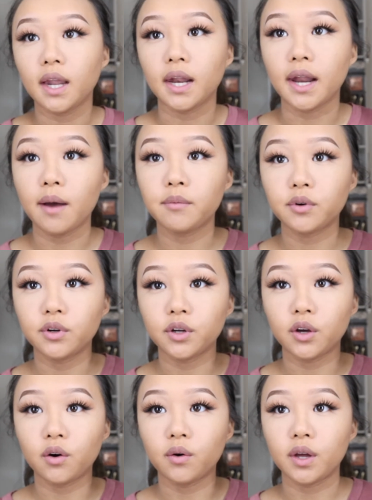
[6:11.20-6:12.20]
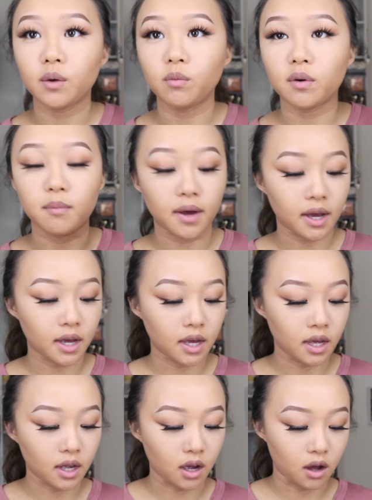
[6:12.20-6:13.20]
Now I'm gonna go in with
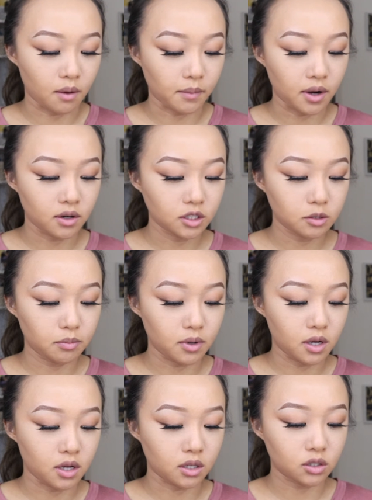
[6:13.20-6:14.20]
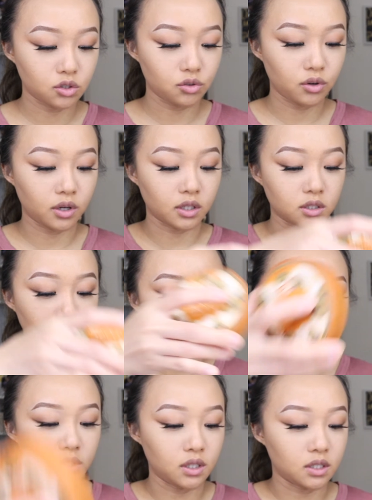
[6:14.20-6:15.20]
my Airspun
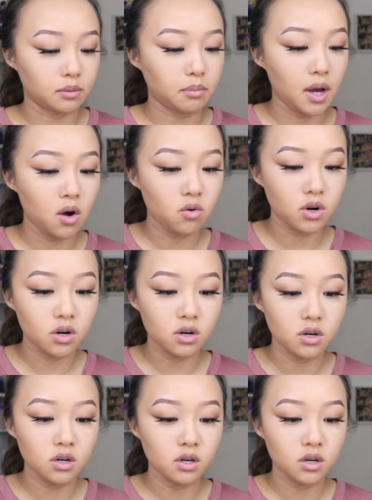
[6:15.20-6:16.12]
translucent powder